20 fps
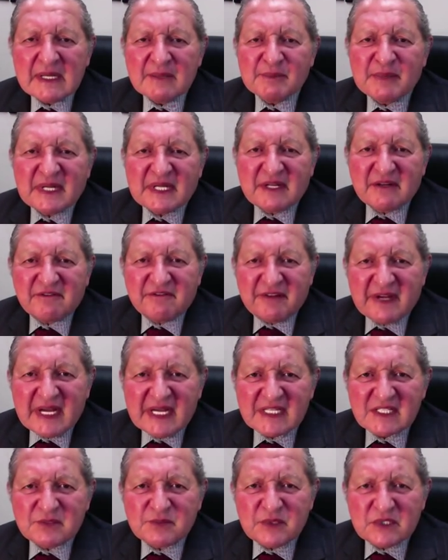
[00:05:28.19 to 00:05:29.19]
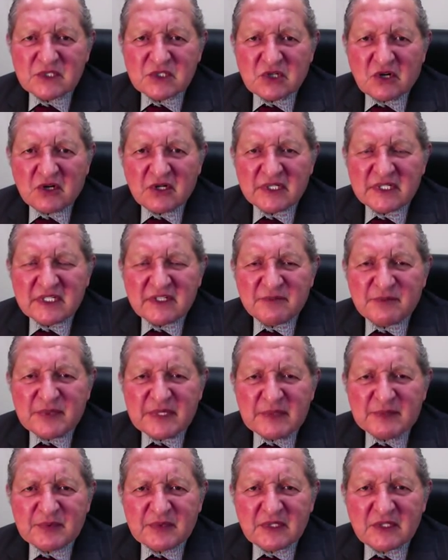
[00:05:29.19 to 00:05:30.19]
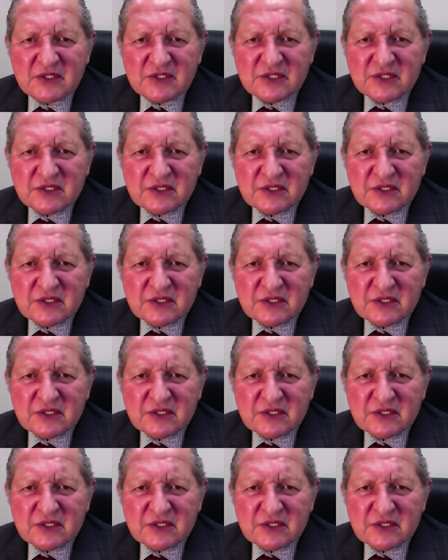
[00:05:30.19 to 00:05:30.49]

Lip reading: but the vast majority of people who